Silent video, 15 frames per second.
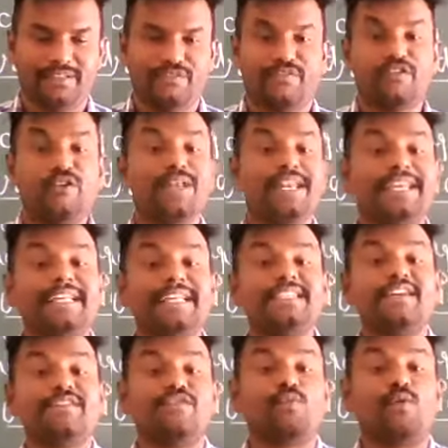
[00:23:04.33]
4 liters
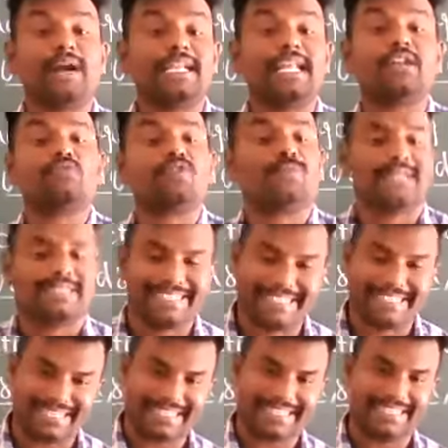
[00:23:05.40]
of water we must
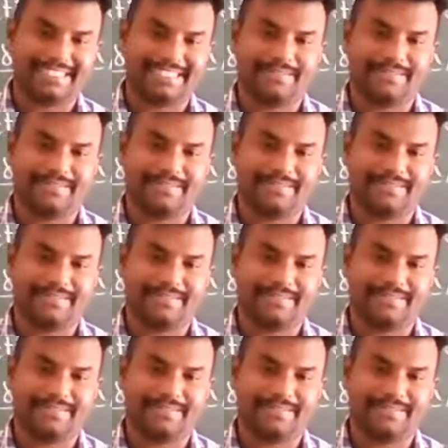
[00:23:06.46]
drink.